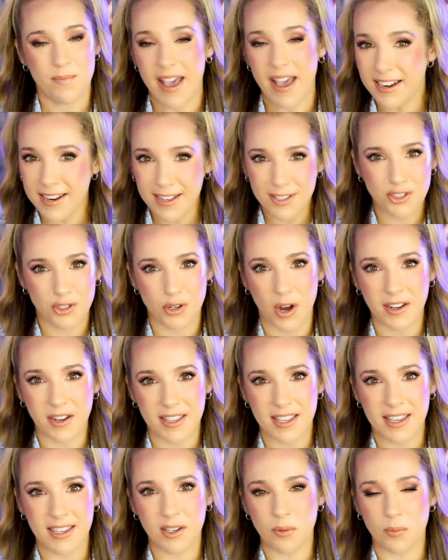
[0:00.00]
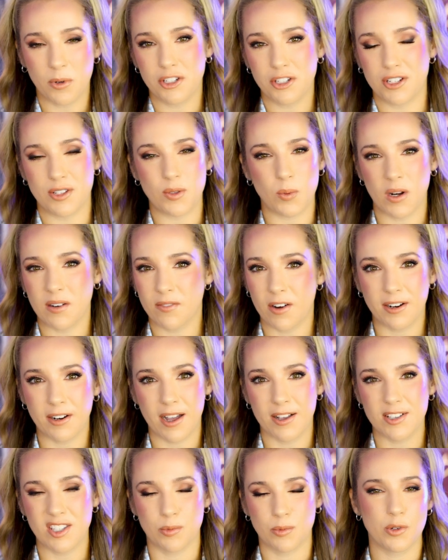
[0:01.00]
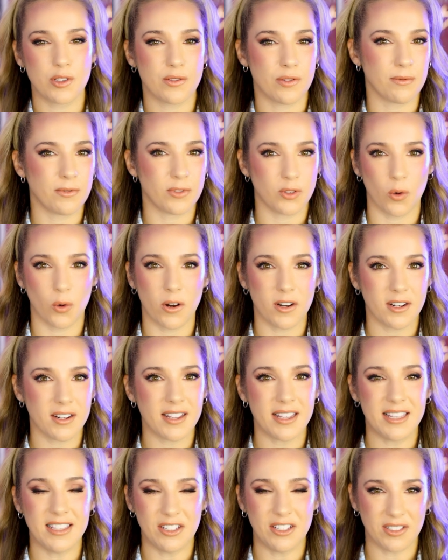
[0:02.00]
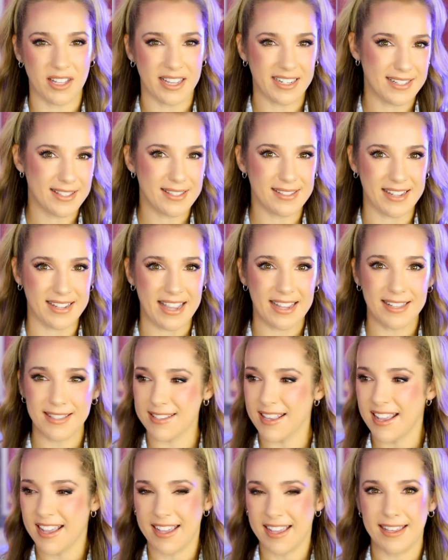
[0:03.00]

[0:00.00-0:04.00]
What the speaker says: NS Trucking, which is one of our customers from Florida in the United States,